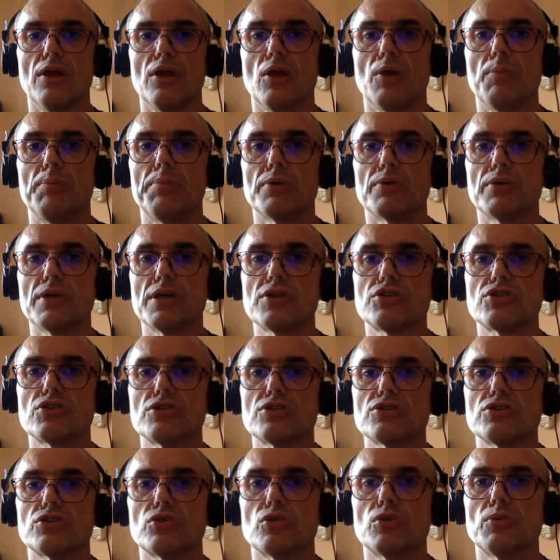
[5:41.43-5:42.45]

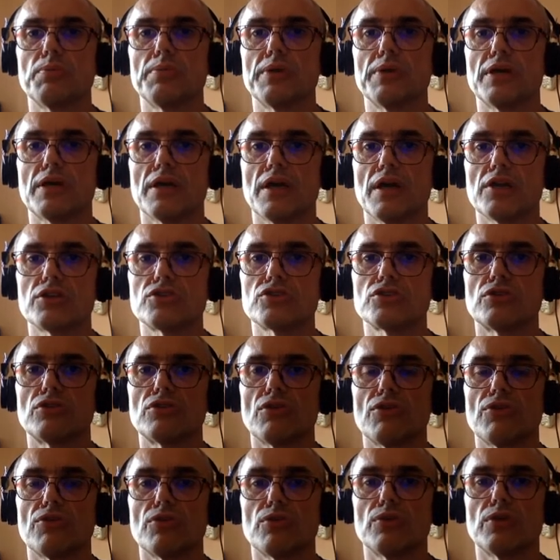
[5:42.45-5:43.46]
Operations should be hedged
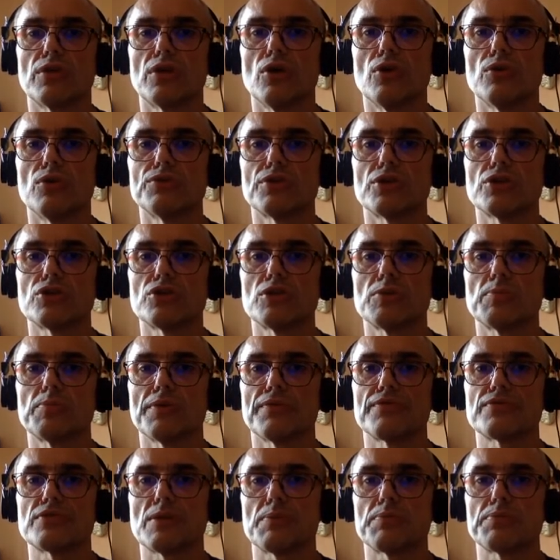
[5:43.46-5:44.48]
through the ownership
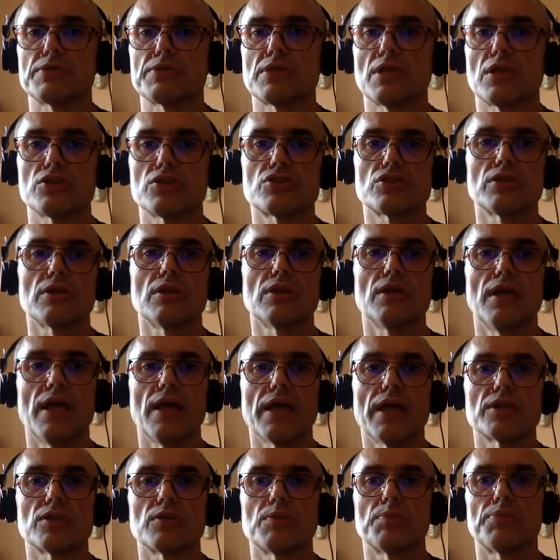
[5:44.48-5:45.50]
of substantial
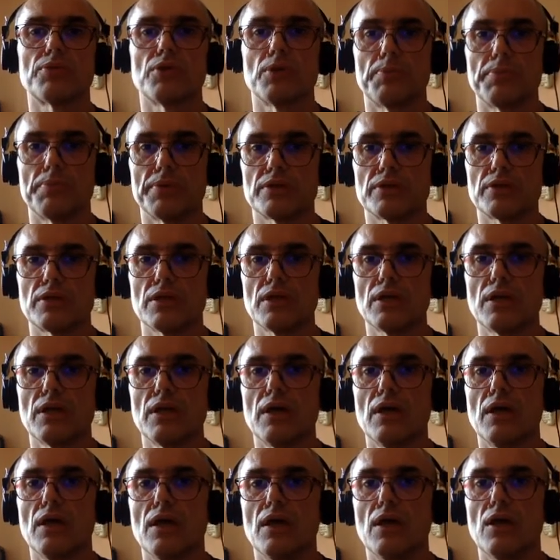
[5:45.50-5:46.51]
land property
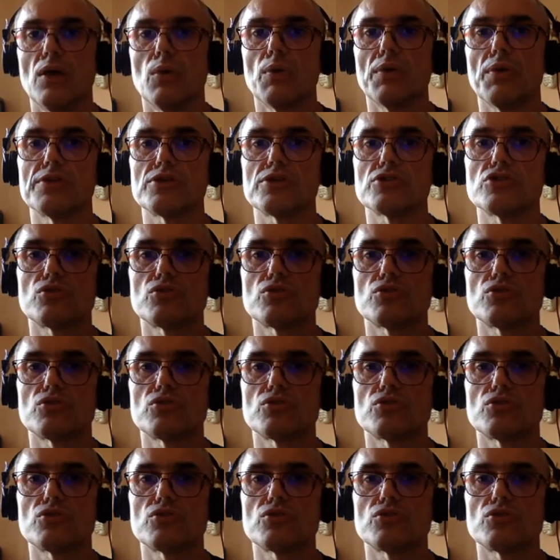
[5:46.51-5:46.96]
with a